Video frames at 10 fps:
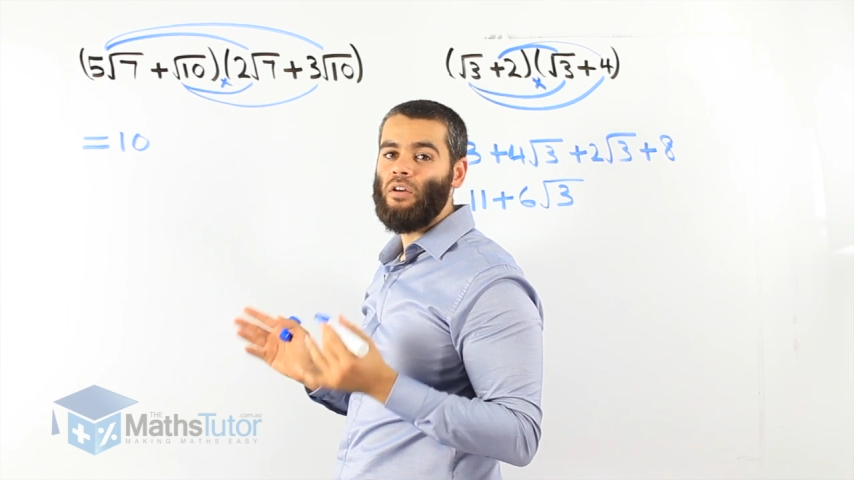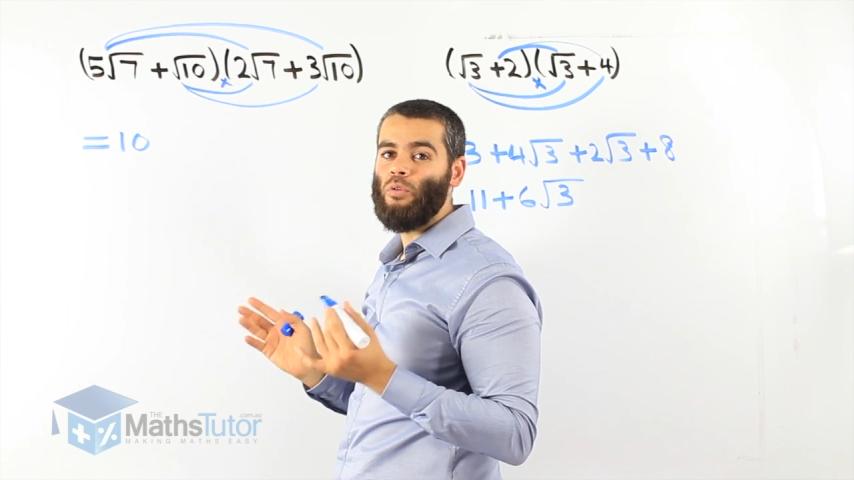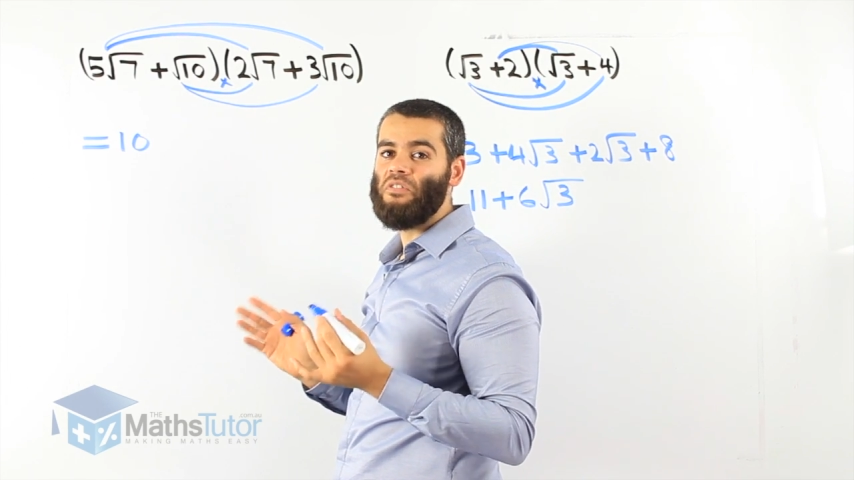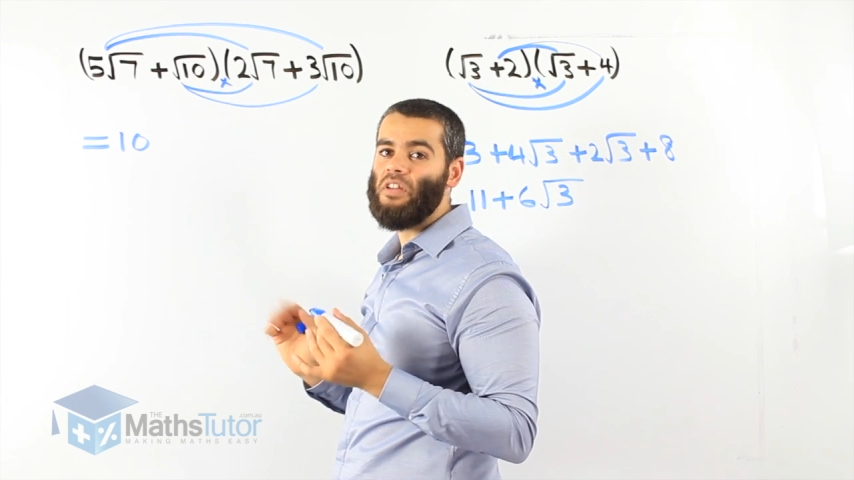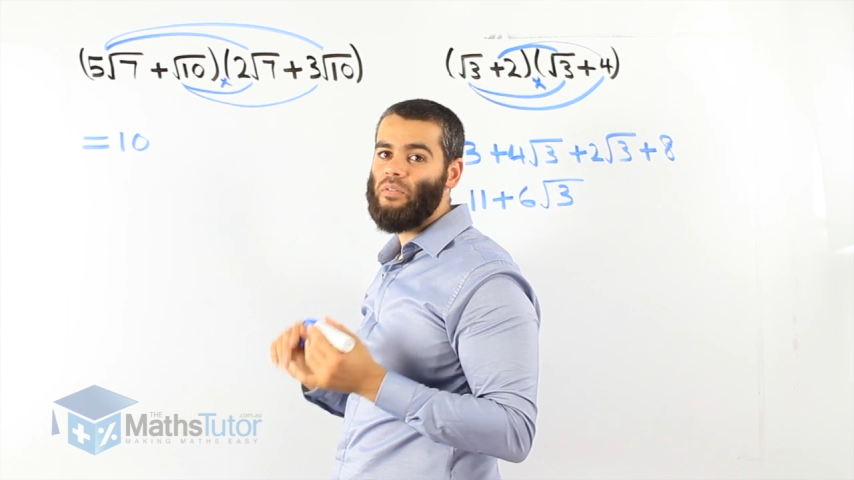
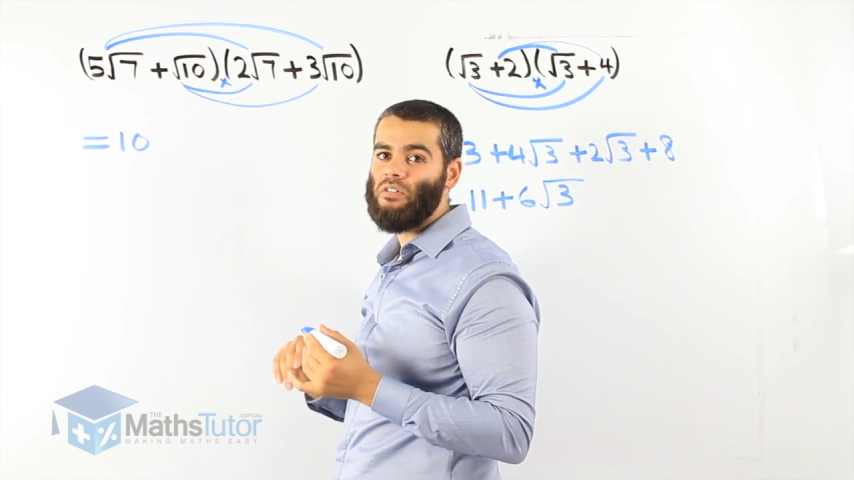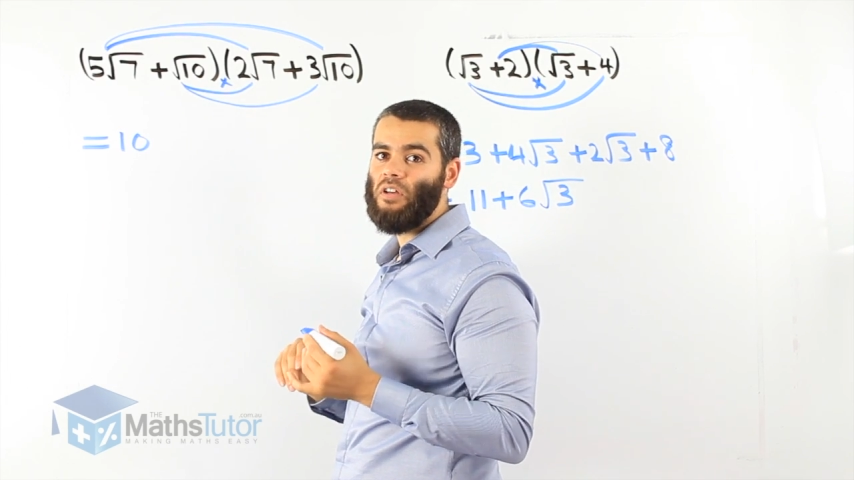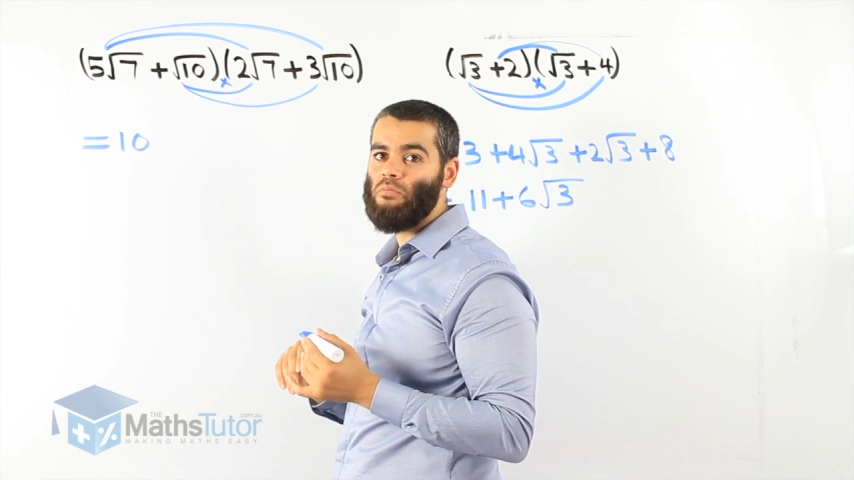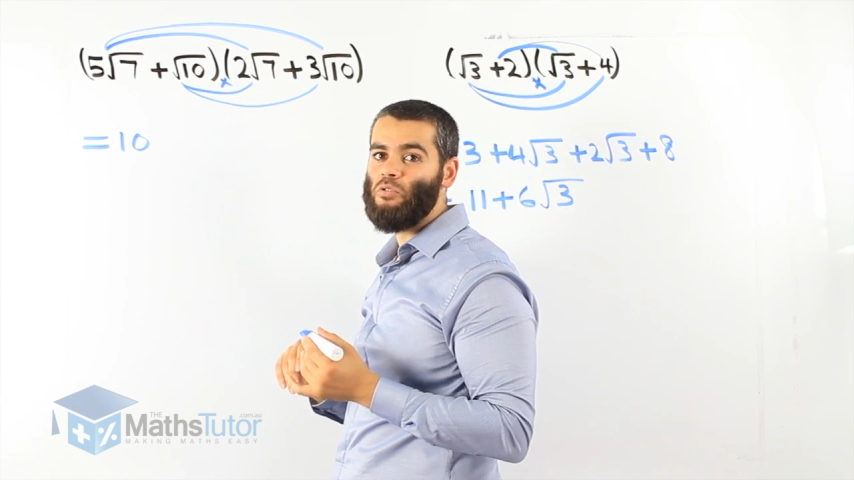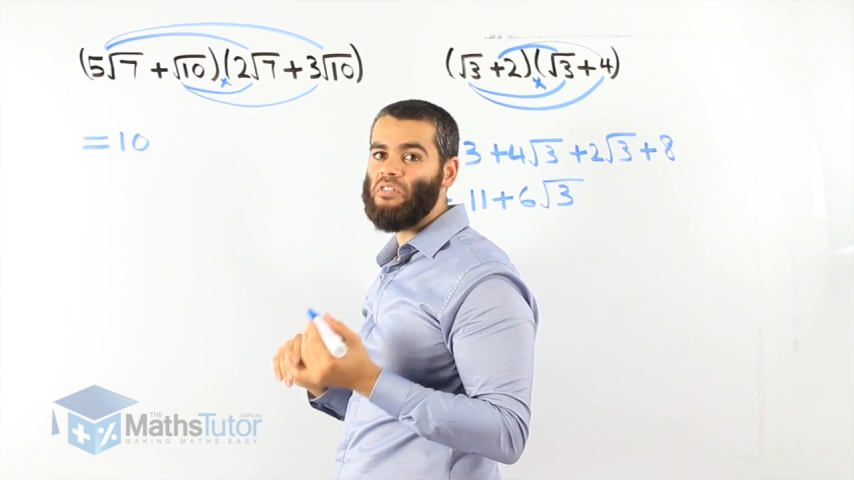Root seven
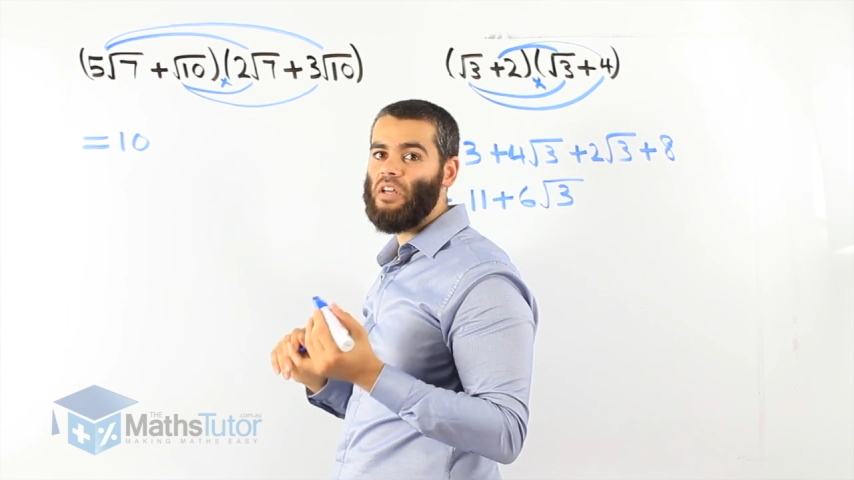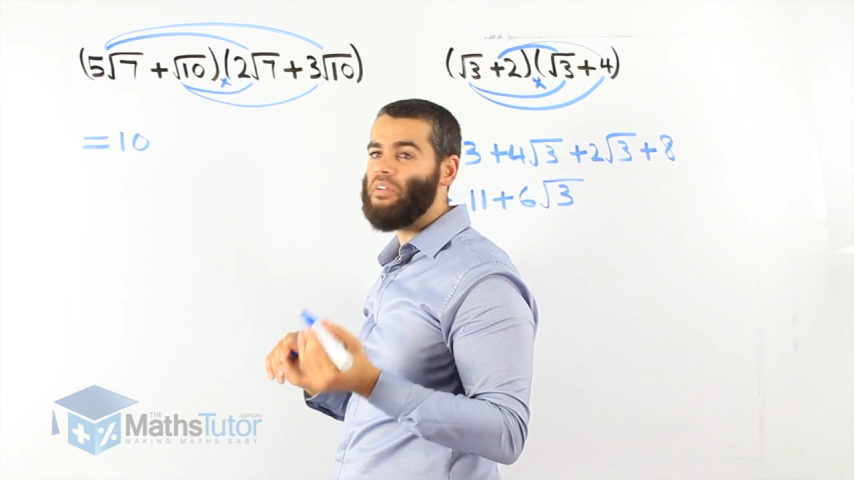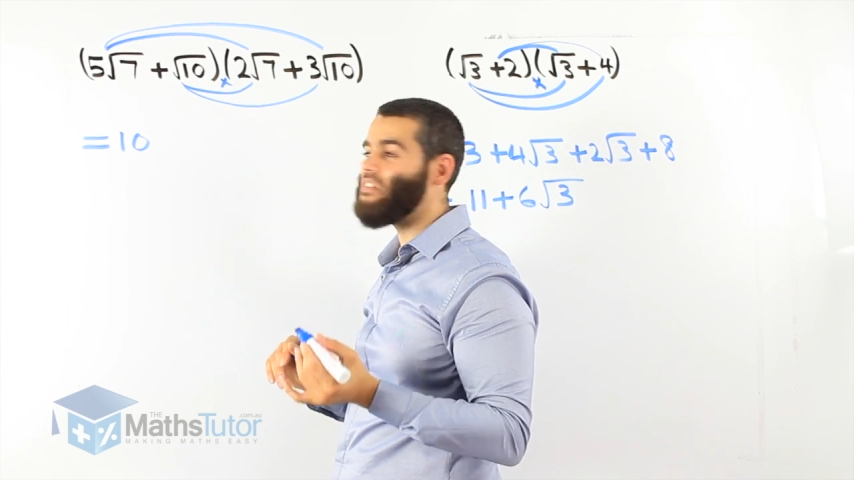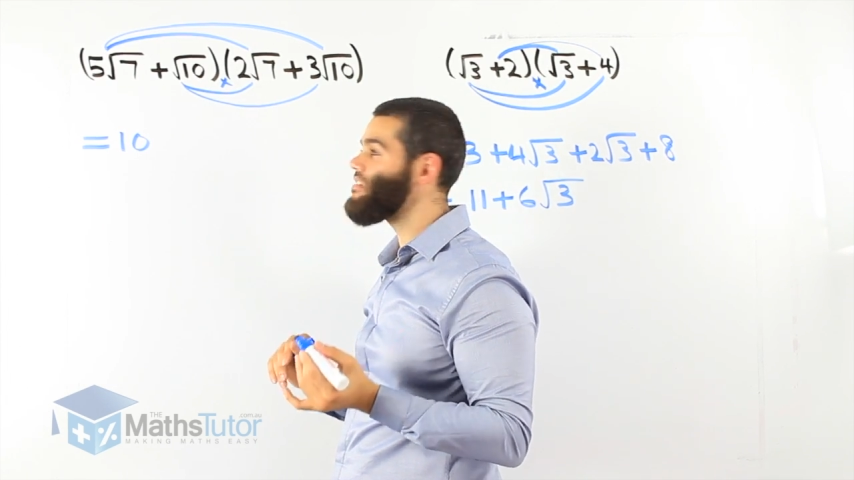times root seven